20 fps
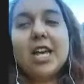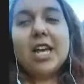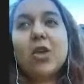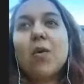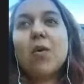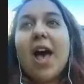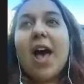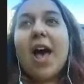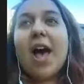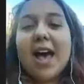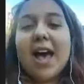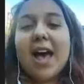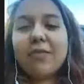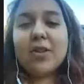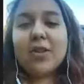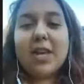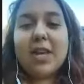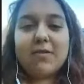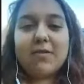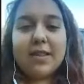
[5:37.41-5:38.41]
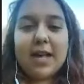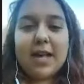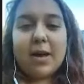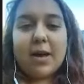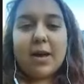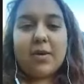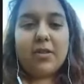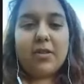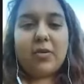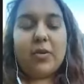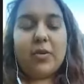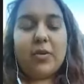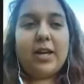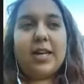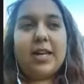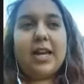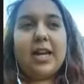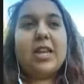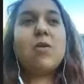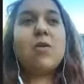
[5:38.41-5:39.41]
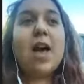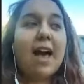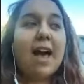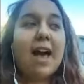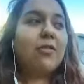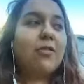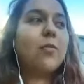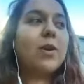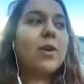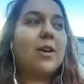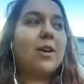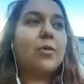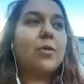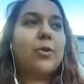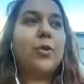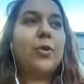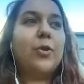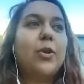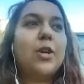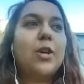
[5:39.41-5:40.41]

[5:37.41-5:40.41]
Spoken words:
You have to give the time into it, and you have to be able to